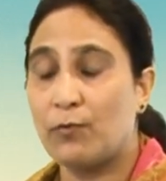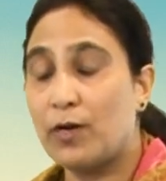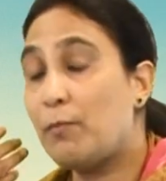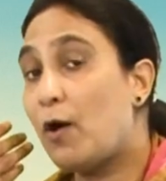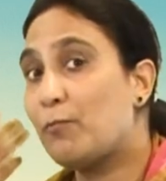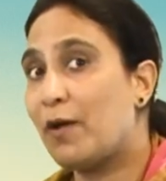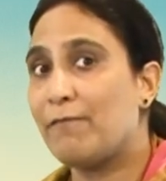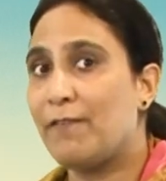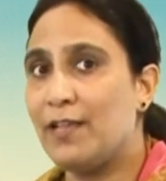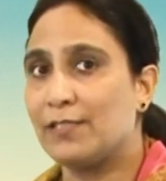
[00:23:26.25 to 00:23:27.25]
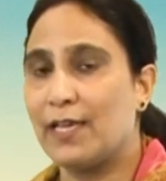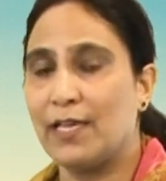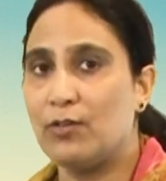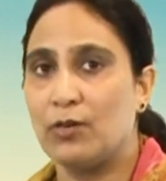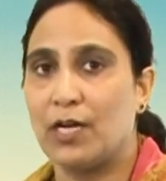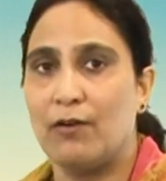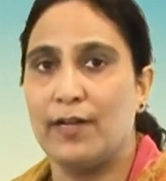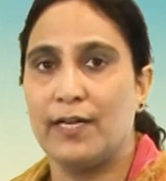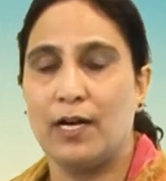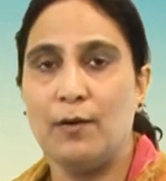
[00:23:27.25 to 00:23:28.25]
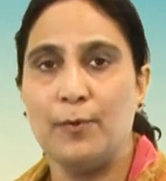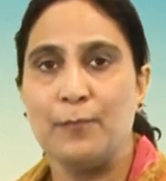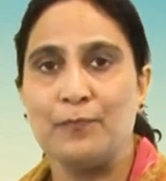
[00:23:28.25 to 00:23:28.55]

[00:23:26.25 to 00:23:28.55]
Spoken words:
What about my face? I cannot cover it up.